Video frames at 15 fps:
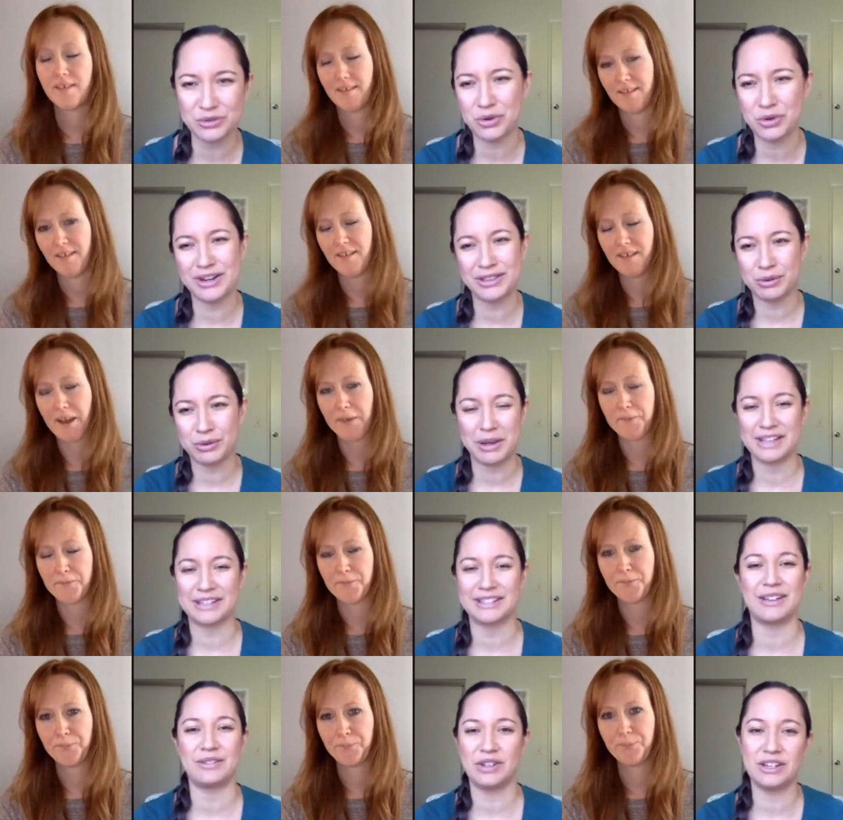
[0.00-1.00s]
Speaker 1: only three bites
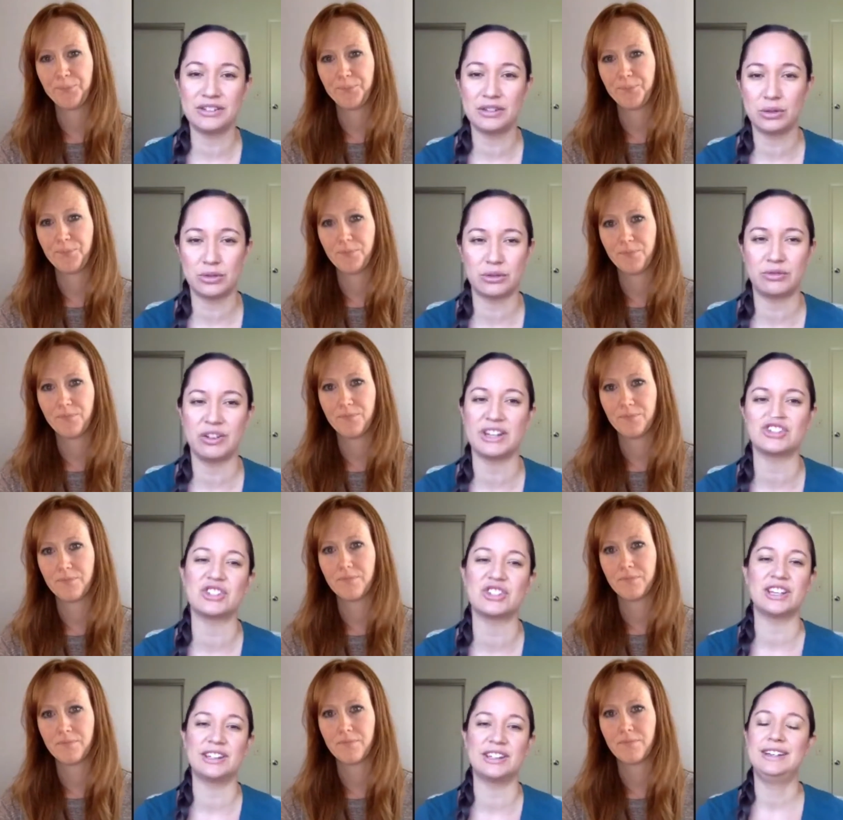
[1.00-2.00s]
left and so she'll finish
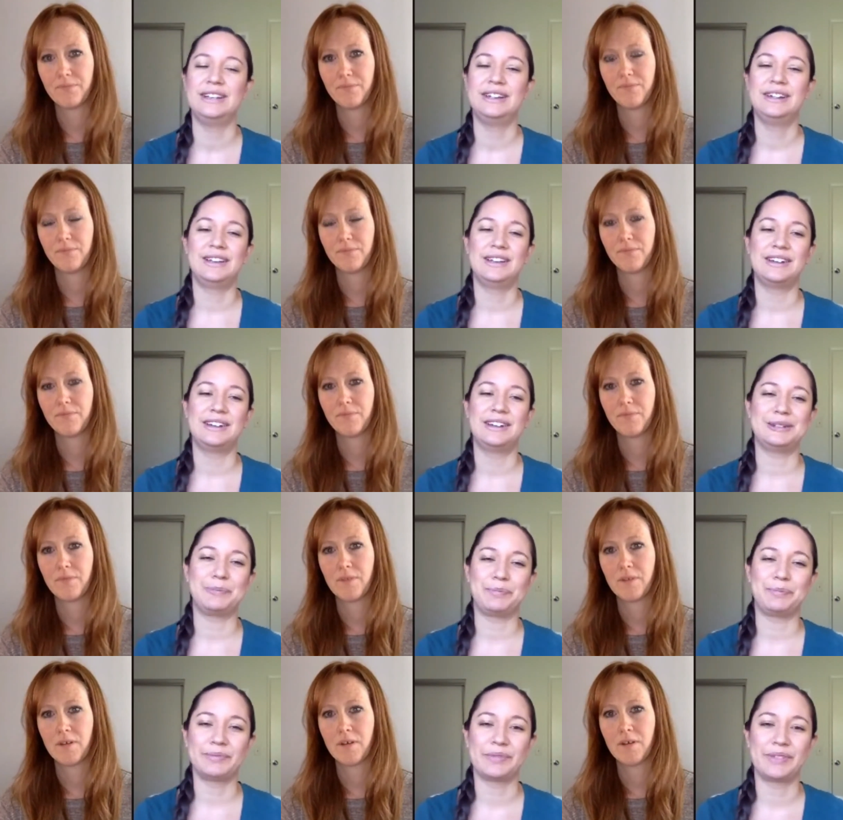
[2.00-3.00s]
it
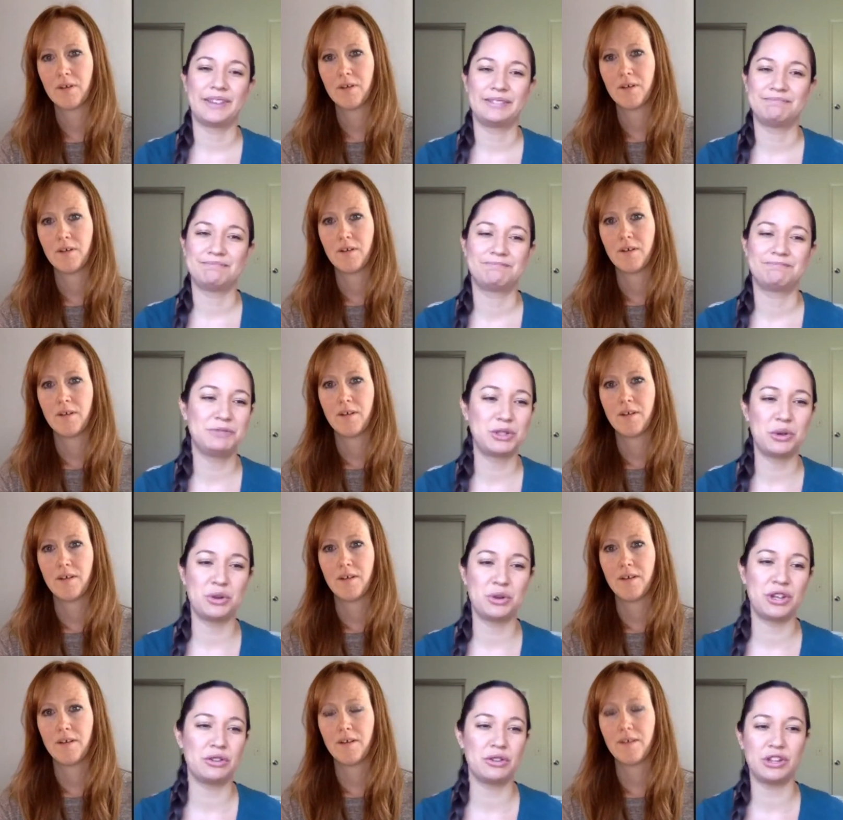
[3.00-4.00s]
um, so
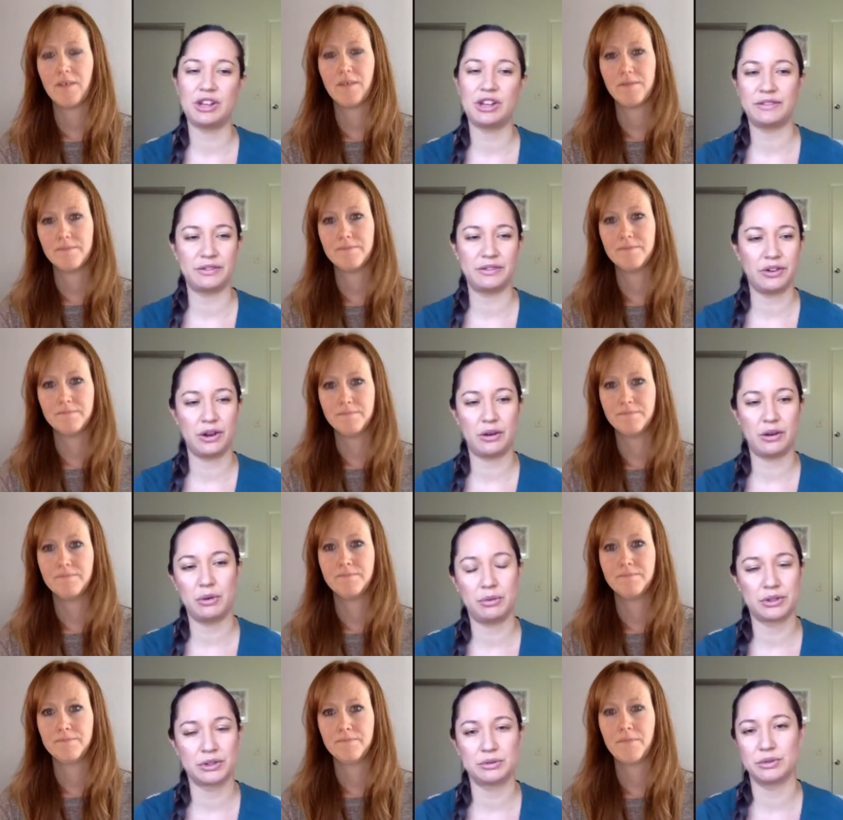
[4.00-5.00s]
you know you have to figure out what
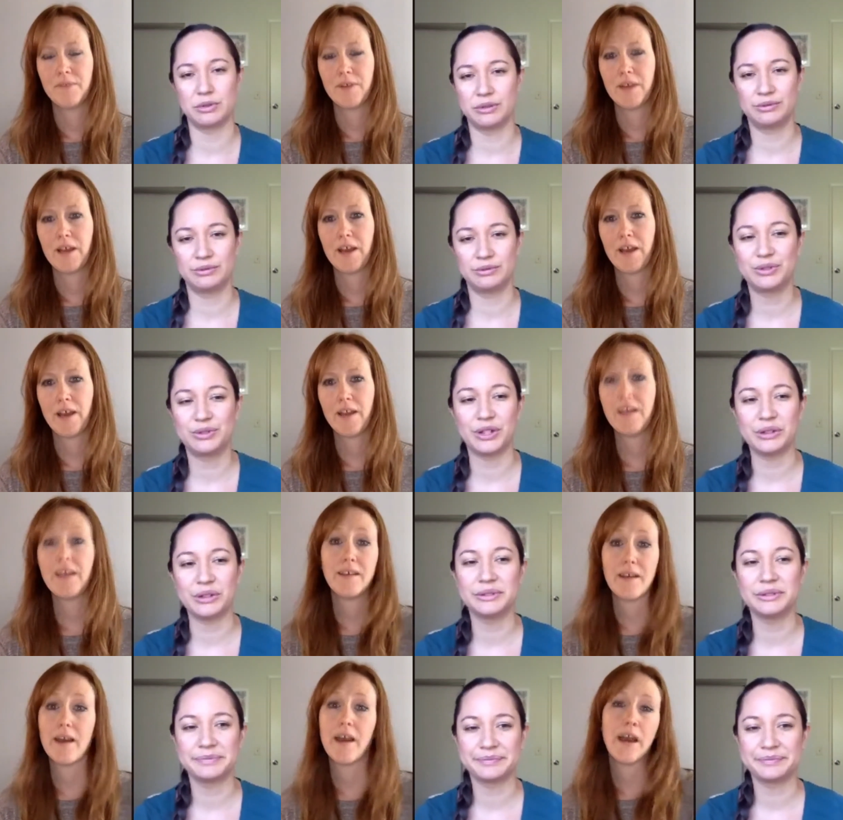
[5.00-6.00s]
works for for you
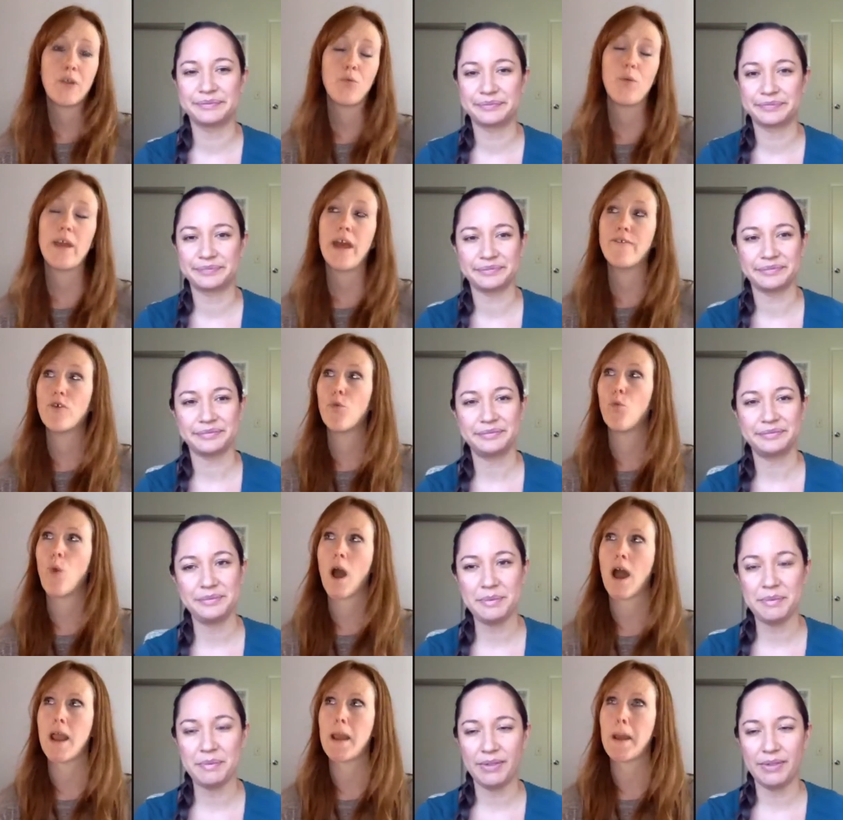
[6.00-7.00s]
Speaker 2: and we have a
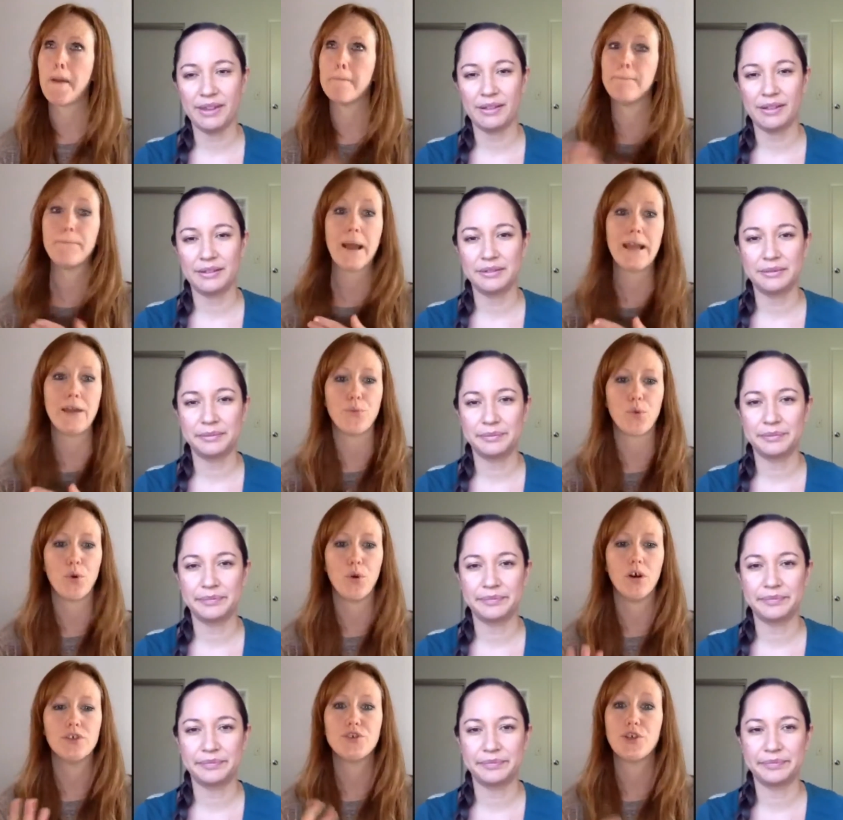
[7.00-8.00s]
one bite
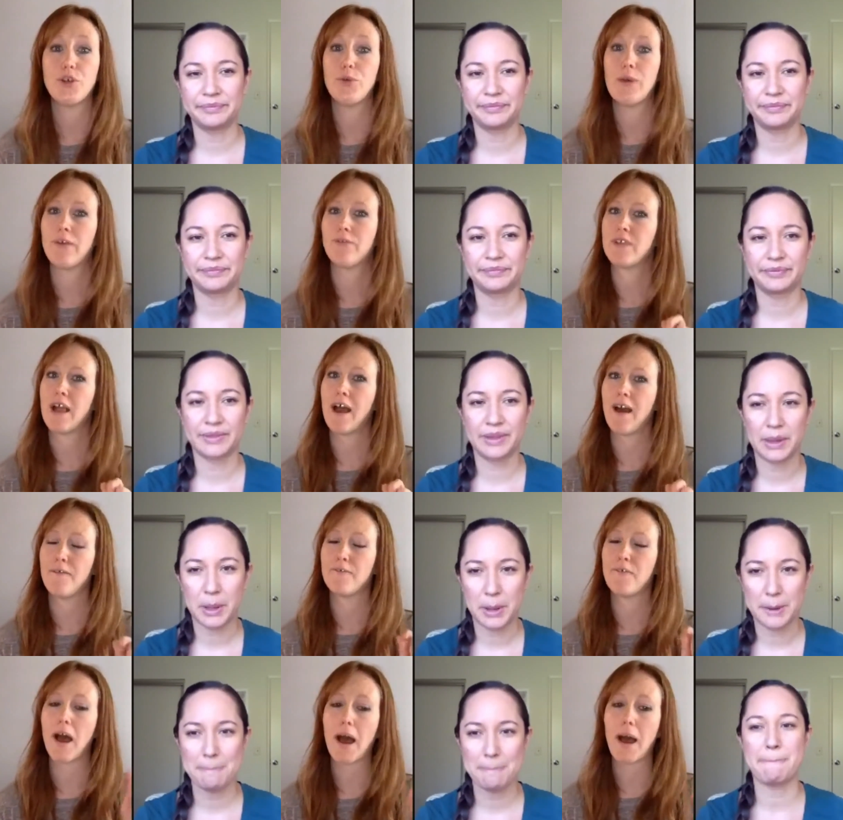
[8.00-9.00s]
rule so you have to
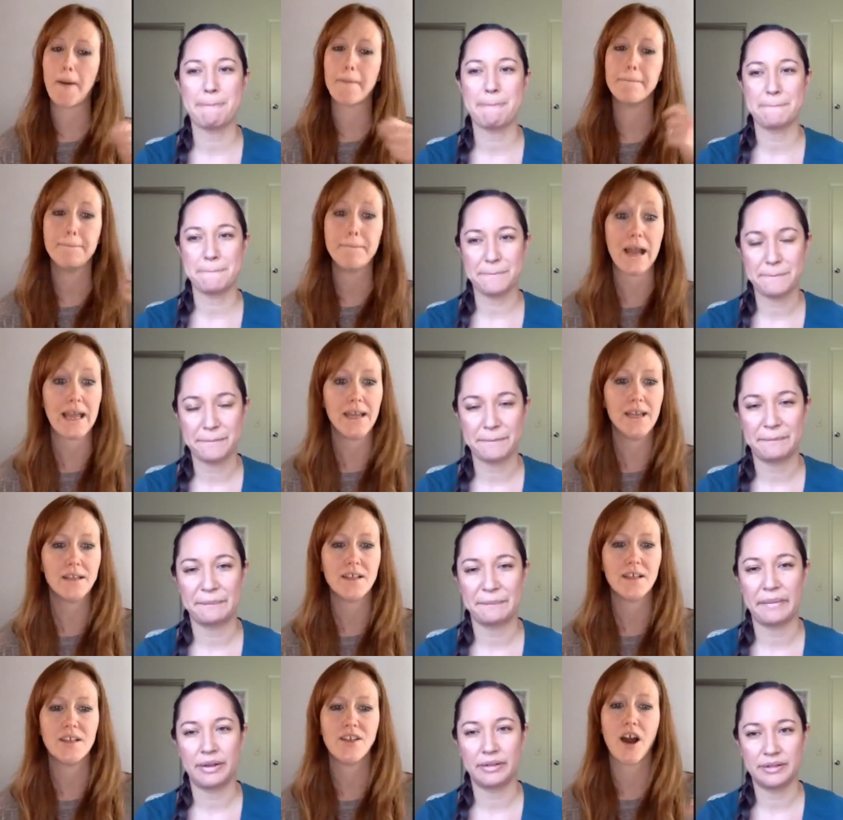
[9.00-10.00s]
have a
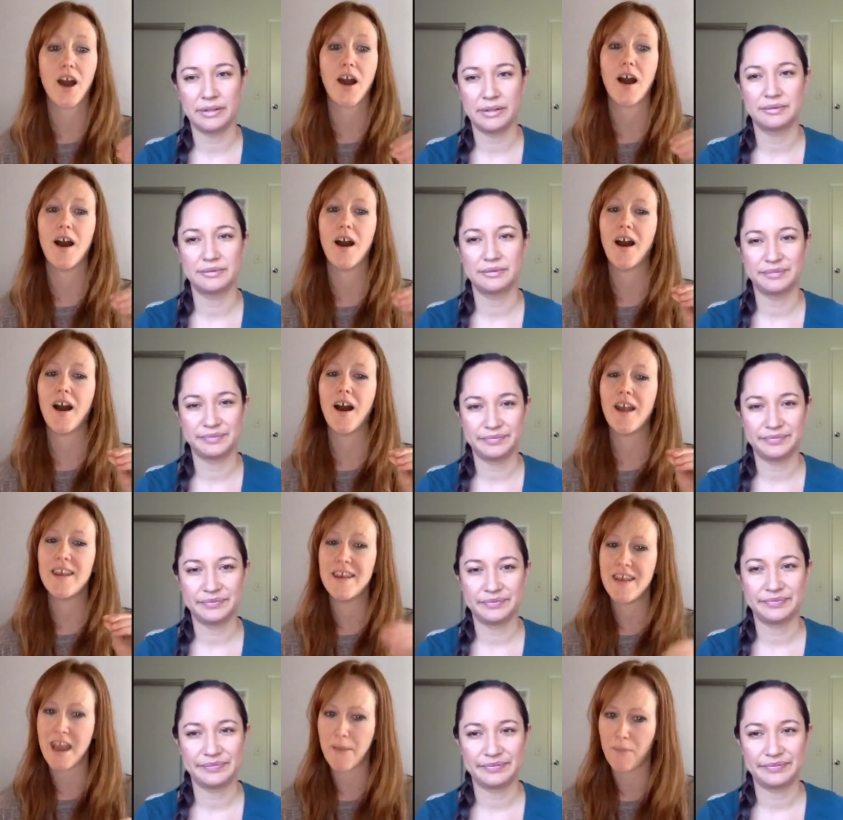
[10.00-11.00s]
bite not a
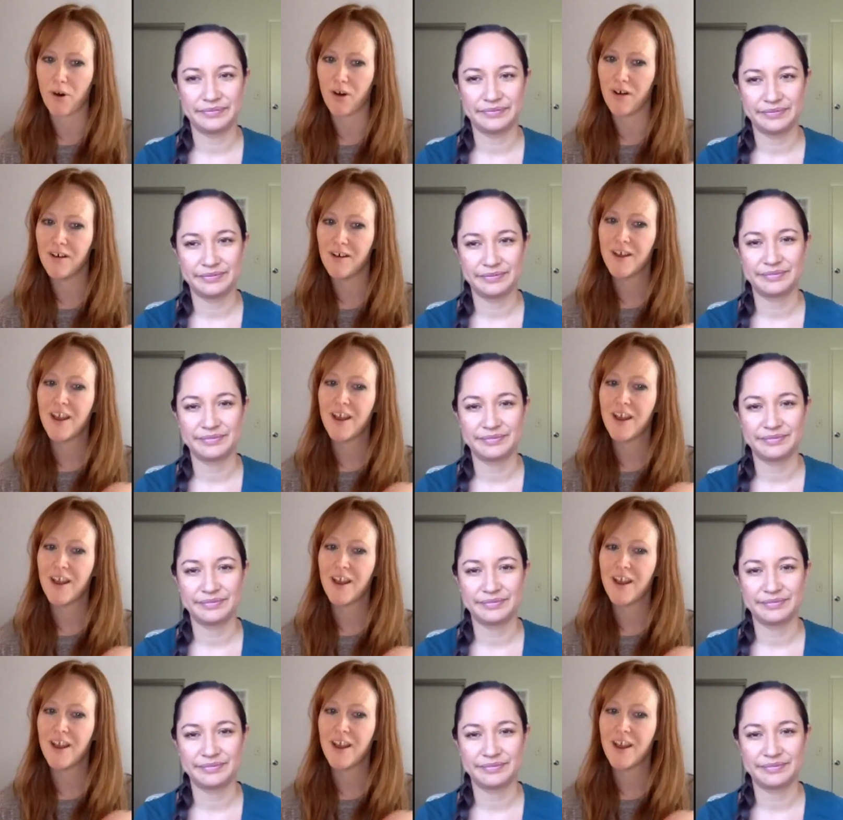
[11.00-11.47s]
nibble